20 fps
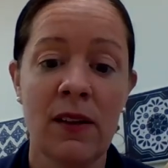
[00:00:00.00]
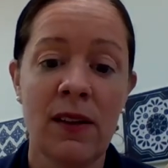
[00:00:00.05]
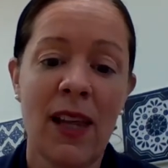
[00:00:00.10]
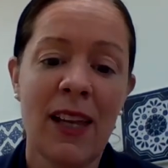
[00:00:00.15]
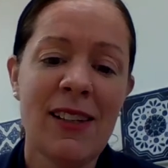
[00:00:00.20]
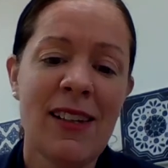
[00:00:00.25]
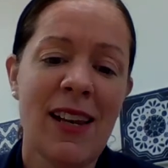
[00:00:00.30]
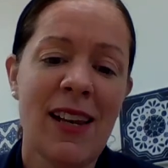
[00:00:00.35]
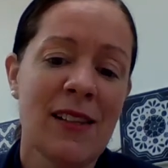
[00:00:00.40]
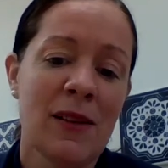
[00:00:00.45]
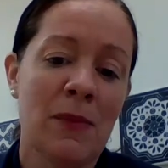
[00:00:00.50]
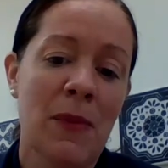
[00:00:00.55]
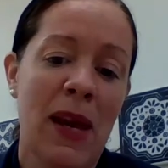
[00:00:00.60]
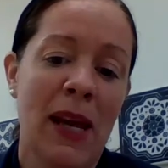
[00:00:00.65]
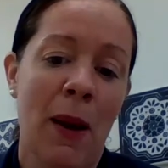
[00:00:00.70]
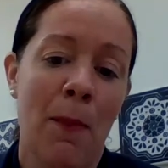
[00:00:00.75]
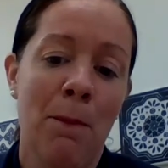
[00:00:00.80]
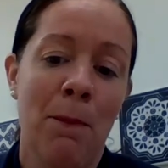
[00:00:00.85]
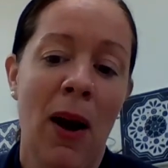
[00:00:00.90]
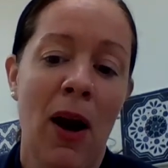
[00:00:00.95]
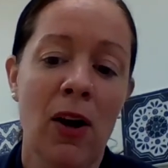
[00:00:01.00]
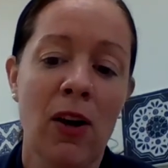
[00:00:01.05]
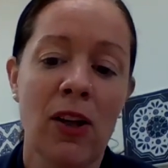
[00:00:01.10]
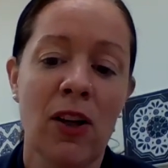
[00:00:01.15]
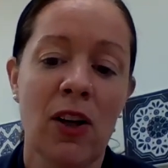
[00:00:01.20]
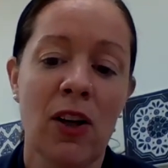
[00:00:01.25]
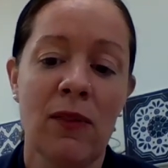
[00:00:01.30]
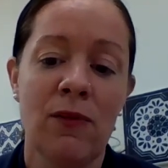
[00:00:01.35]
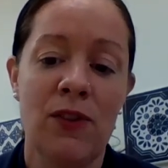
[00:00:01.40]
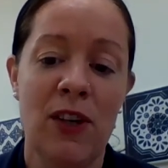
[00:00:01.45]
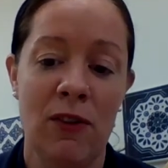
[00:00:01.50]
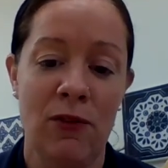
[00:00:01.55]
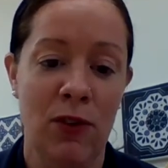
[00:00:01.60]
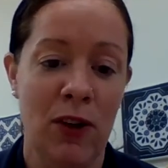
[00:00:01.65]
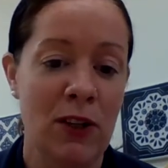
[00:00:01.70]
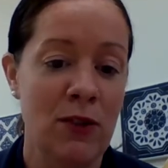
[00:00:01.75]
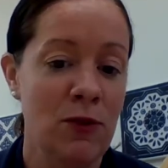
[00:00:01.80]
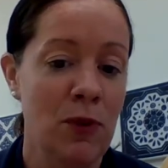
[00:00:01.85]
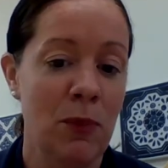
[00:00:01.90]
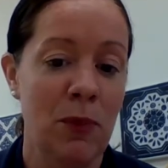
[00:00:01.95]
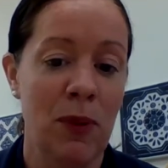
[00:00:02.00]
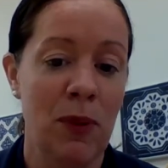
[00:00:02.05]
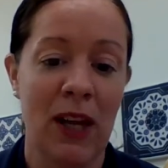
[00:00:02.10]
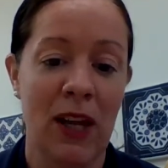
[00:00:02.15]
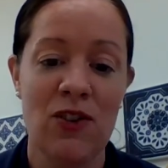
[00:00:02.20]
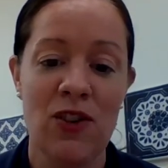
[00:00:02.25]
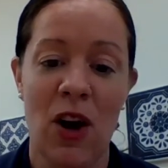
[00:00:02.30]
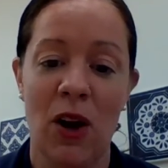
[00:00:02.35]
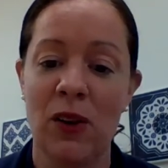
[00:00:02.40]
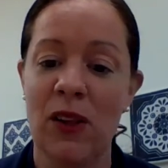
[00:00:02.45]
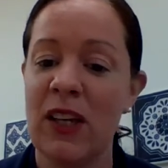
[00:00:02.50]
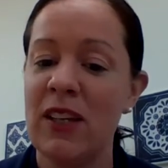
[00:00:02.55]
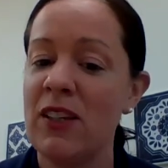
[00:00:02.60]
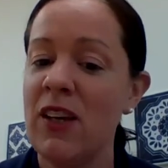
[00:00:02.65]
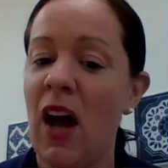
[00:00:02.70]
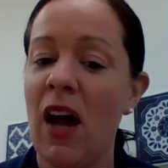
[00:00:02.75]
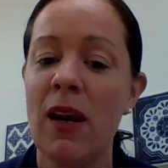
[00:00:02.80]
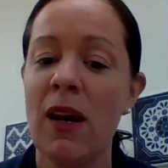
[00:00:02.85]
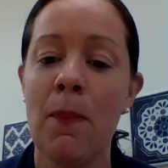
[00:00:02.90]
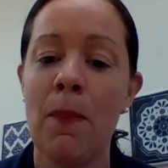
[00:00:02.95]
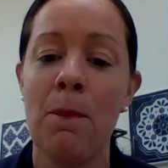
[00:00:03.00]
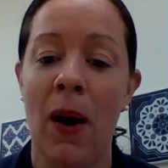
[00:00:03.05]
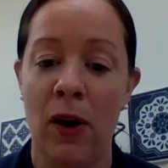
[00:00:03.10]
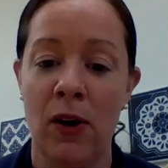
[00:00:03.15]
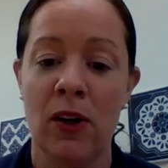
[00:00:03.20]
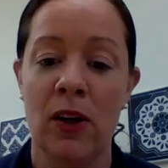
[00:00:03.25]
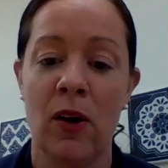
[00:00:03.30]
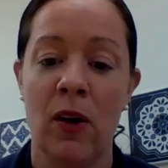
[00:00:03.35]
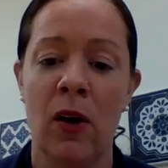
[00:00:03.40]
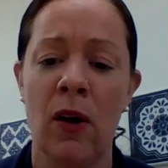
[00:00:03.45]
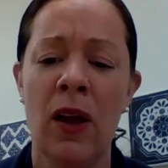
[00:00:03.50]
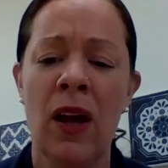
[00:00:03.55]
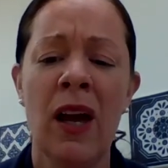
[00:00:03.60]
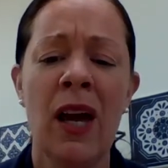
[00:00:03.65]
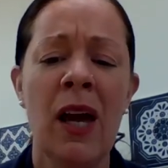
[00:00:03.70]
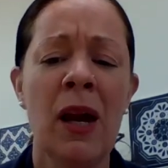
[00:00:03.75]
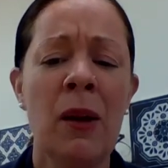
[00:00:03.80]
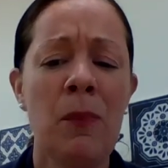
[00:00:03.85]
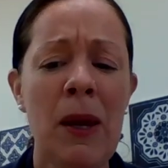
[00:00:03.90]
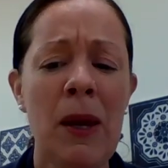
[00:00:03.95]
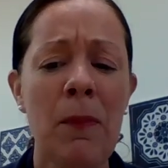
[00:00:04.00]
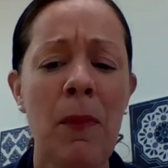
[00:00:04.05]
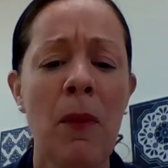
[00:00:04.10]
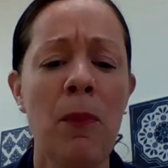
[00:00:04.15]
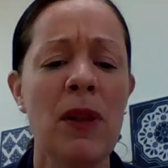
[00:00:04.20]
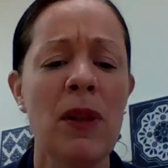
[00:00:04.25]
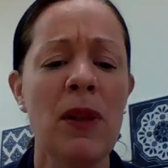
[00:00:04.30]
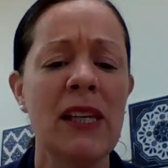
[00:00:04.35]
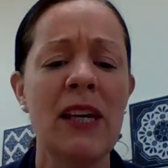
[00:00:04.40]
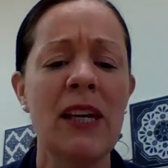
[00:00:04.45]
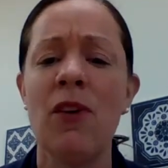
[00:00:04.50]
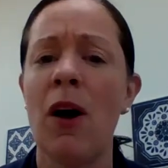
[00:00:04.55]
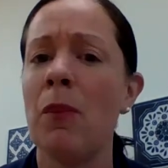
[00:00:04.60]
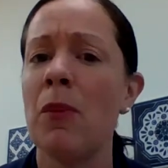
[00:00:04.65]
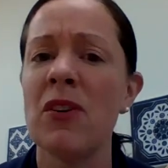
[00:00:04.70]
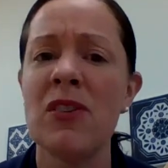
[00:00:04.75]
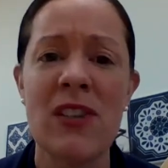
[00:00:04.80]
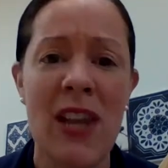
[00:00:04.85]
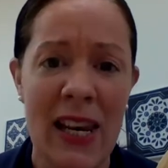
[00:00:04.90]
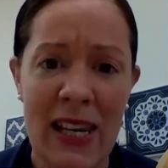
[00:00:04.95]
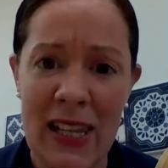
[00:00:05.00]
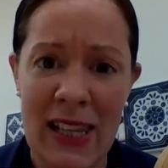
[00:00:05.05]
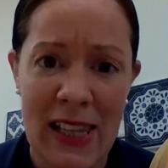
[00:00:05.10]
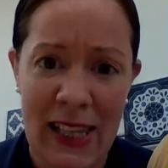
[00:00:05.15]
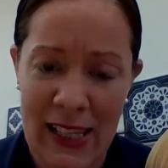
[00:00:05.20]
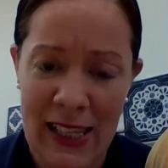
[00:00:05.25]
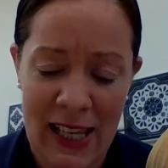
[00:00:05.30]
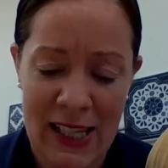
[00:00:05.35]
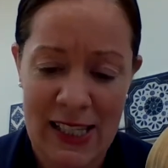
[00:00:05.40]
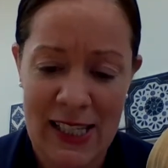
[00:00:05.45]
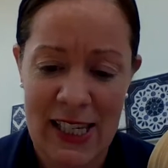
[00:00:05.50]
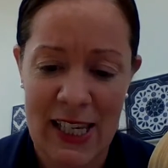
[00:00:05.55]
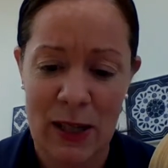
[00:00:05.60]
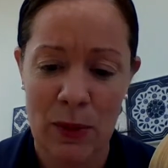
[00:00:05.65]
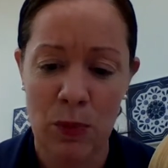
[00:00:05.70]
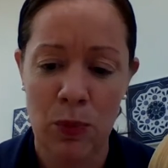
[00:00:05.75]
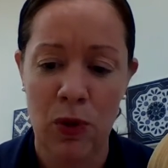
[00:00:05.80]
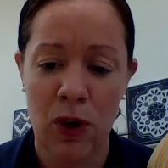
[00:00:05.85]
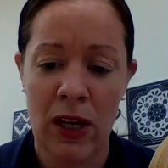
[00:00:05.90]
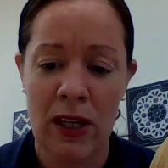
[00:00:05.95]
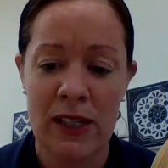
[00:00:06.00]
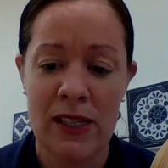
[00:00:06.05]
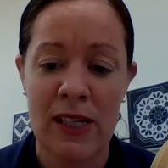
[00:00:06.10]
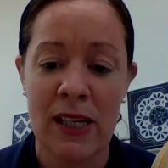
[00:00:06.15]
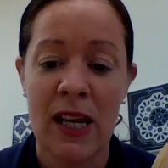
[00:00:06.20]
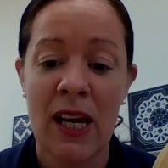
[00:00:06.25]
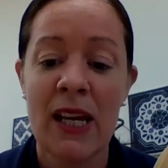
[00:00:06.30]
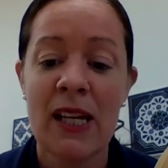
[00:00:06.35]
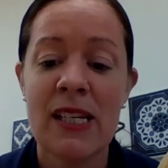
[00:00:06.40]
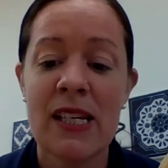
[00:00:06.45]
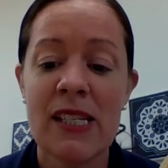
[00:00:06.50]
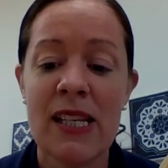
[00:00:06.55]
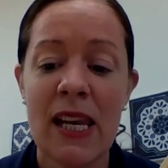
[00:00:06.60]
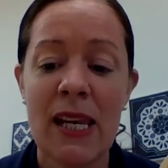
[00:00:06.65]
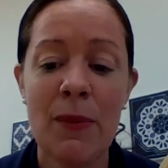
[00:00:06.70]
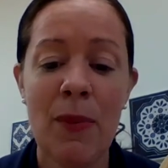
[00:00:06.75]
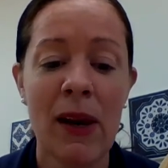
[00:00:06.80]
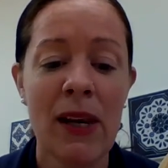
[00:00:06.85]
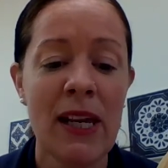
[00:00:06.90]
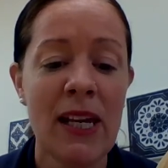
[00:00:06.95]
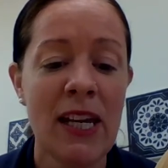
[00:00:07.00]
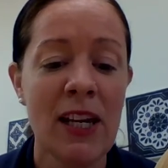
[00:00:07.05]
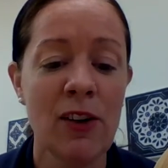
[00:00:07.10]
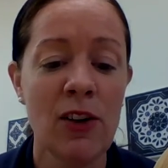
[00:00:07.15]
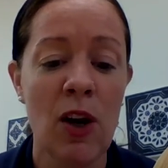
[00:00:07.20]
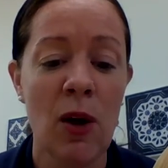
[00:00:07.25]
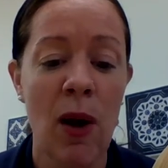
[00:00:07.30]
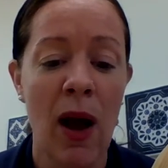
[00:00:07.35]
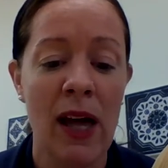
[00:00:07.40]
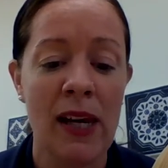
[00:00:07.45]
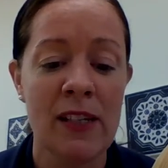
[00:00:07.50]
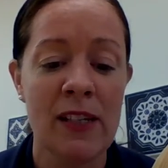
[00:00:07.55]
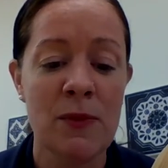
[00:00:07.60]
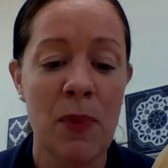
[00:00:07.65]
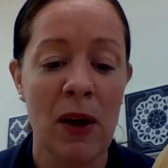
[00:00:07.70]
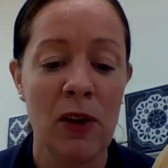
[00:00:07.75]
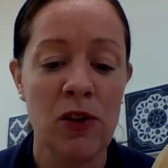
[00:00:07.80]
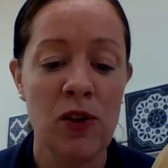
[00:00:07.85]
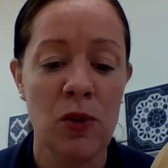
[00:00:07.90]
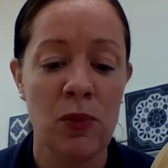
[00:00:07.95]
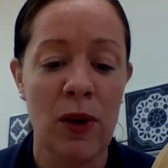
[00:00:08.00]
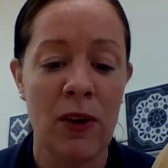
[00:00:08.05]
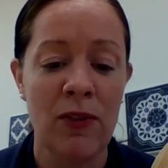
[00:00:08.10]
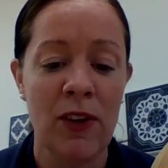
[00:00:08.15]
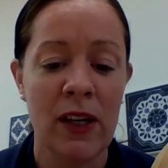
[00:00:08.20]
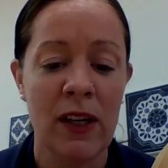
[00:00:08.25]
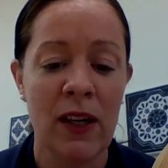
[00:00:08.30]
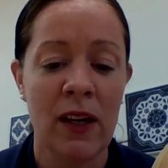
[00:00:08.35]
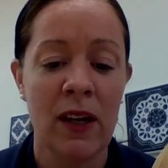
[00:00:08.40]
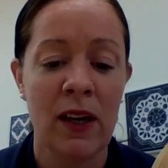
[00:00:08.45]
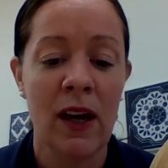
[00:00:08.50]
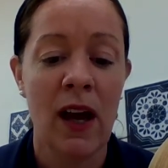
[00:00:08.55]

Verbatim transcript: That doesn't make a particle of difference, replied Charlotte. Not a particle. People believe almost anything they see in print. Does anybody here know how to spell terrific?